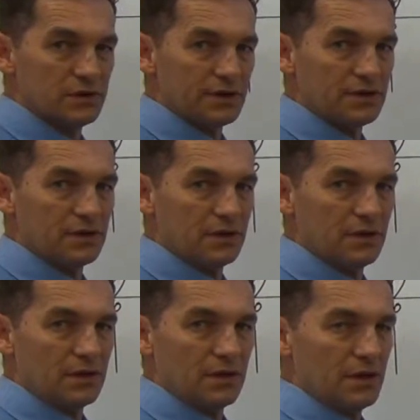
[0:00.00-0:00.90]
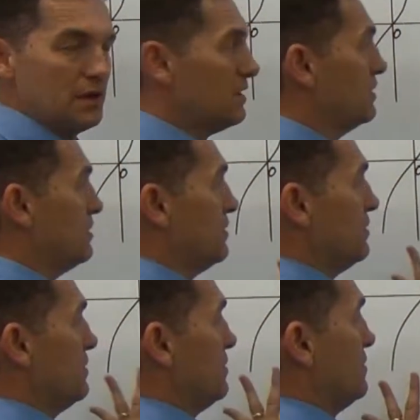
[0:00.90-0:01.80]
like? And
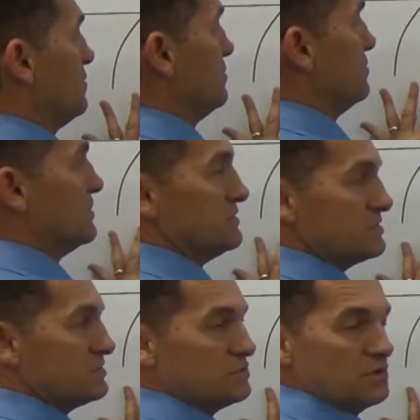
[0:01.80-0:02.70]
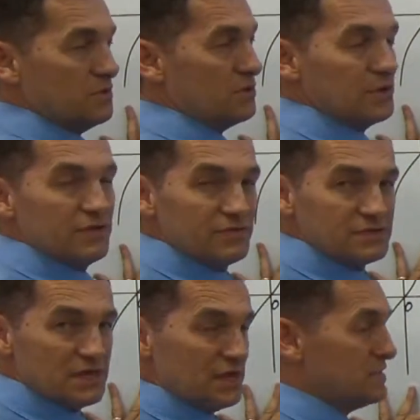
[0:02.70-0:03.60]
most of the time you're not given
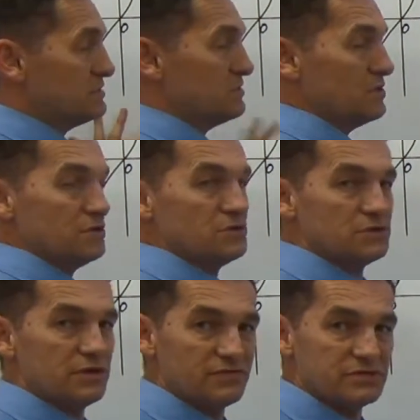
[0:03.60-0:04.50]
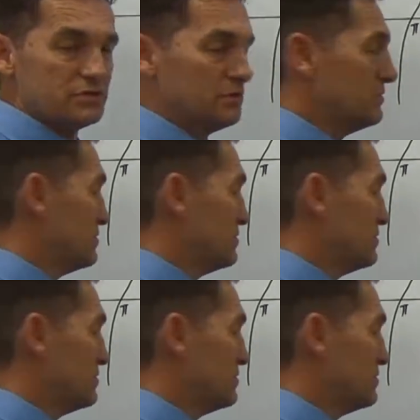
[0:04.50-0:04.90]
tans, you're usually given sine or